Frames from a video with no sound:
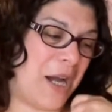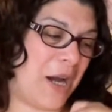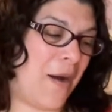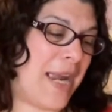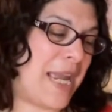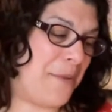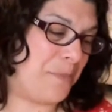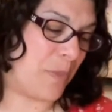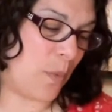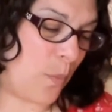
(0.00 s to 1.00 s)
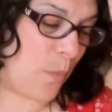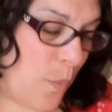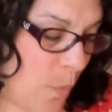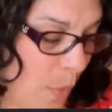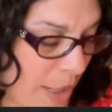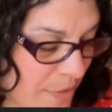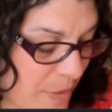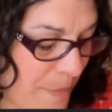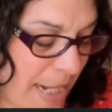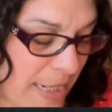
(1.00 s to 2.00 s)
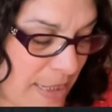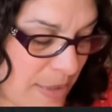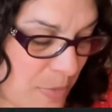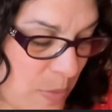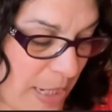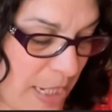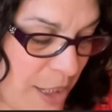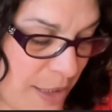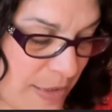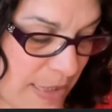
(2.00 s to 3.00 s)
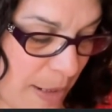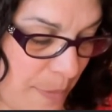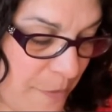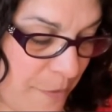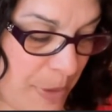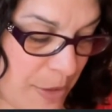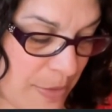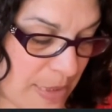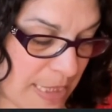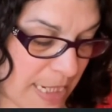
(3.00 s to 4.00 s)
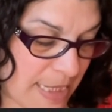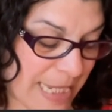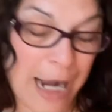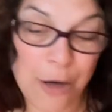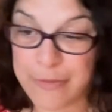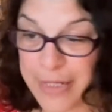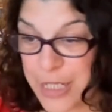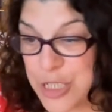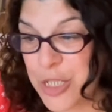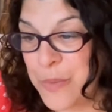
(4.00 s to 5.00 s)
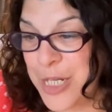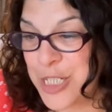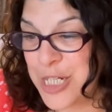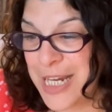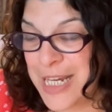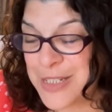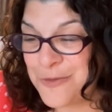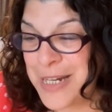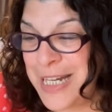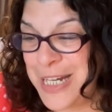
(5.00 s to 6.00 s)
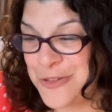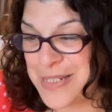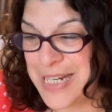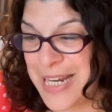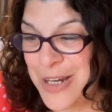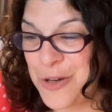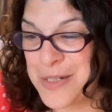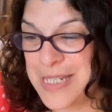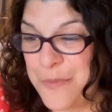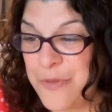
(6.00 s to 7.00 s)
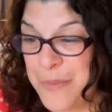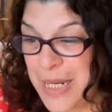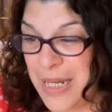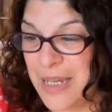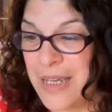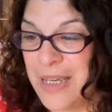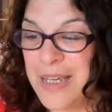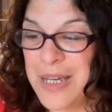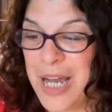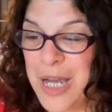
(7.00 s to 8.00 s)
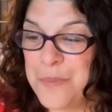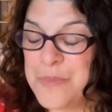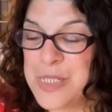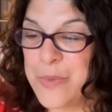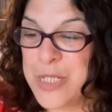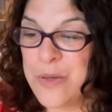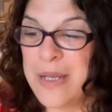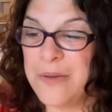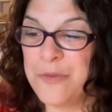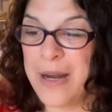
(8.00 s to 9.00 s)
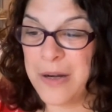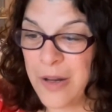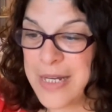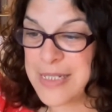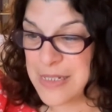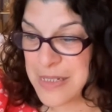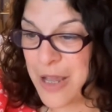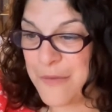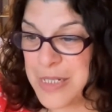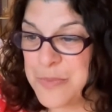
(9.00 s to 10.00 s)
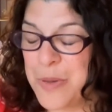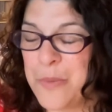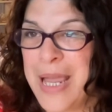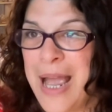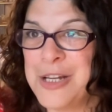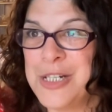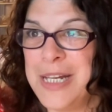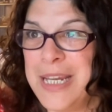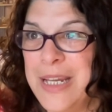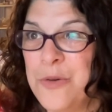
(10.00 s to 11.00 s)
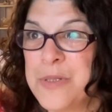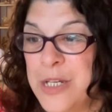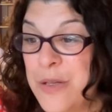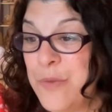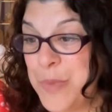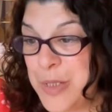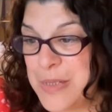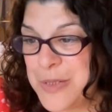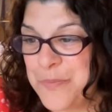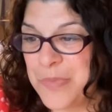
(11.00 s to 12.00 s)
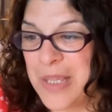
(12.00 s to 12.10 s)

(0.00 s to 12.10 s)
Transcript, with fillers: I am... One of the mechanisms we use for Boost is outreach, which is a really interesting concept for me. So we do it for our clients as a service, but we actually also do it for Boost.